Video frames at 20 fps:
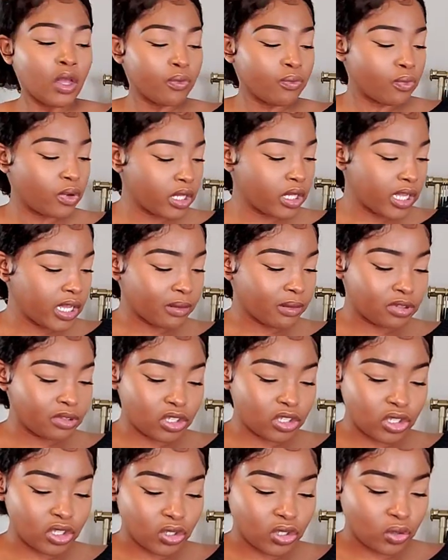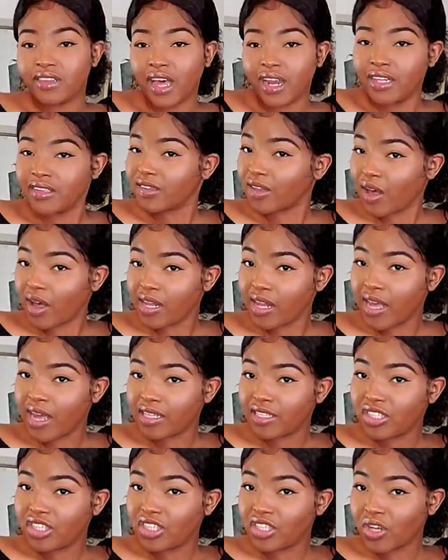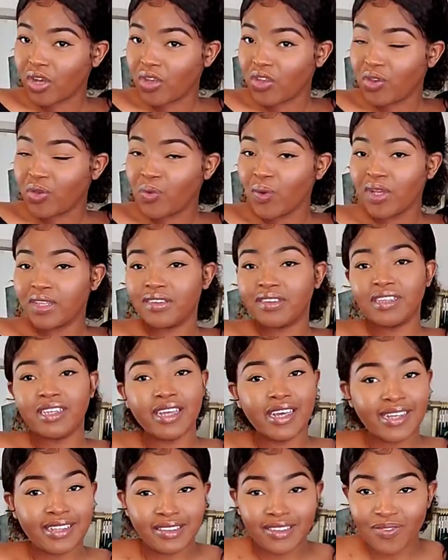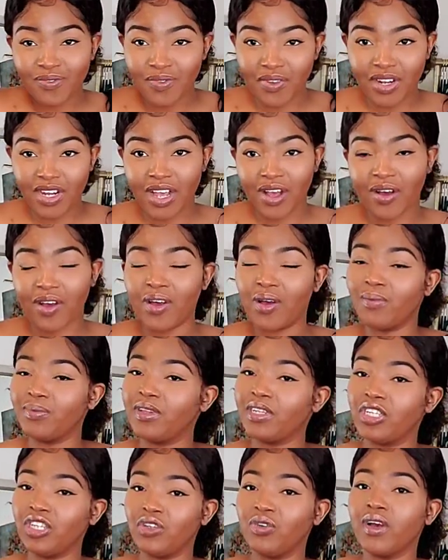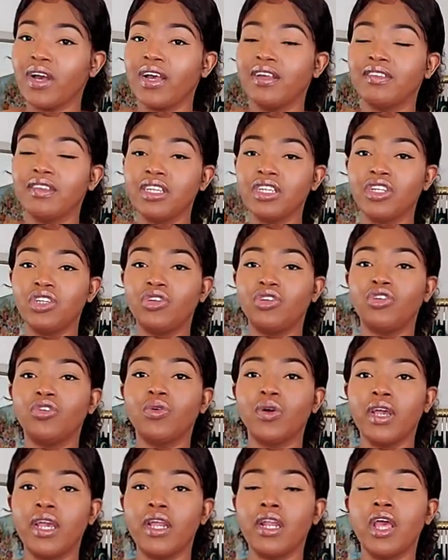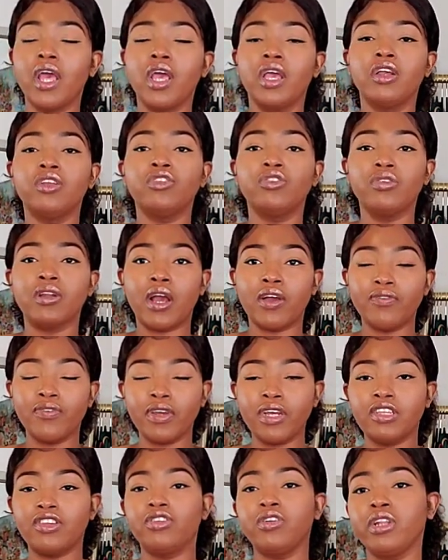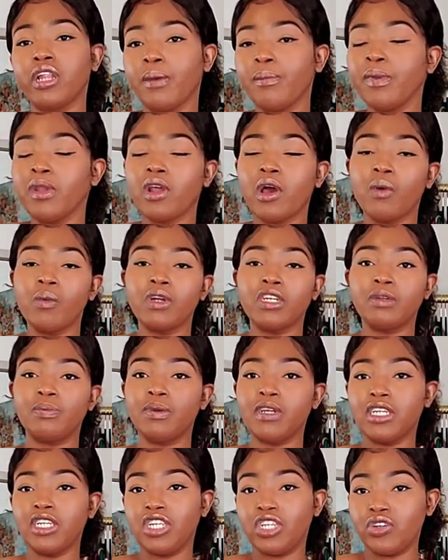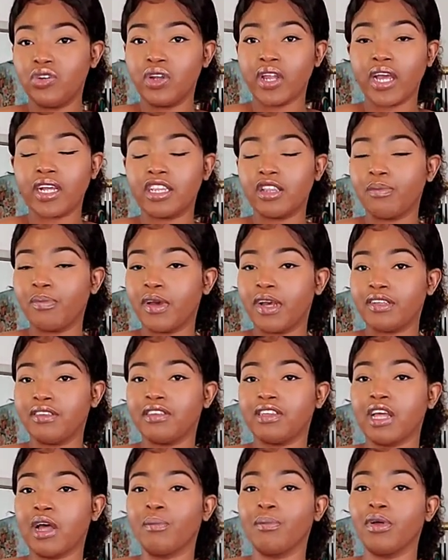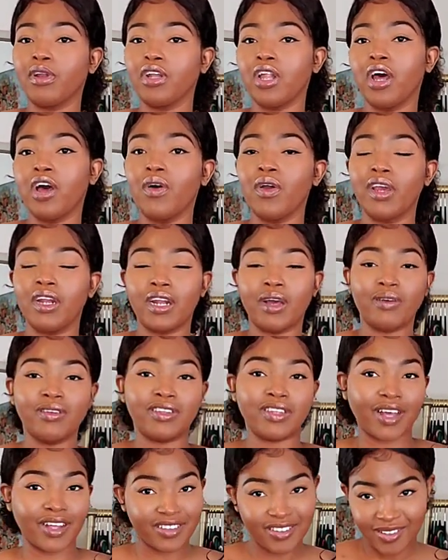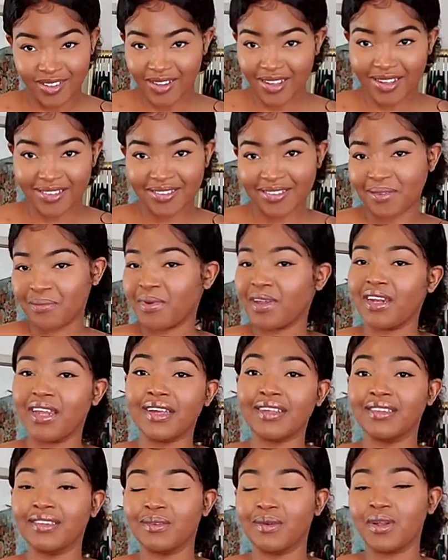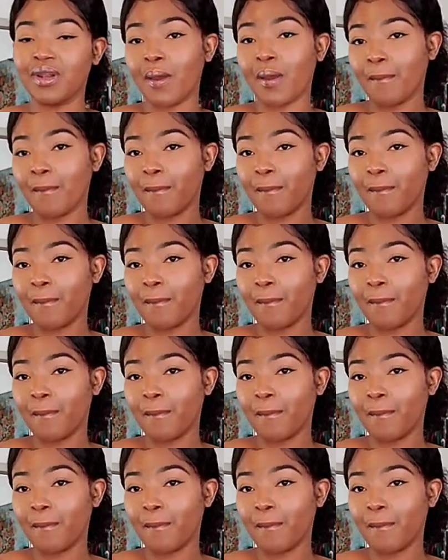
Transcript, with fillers: Really up to you. That is all I had to show you in today's video. I hope that you guys enjoyed. Do not forget to let me know which piece you like the best down below. And I will talk to you guys in my next one.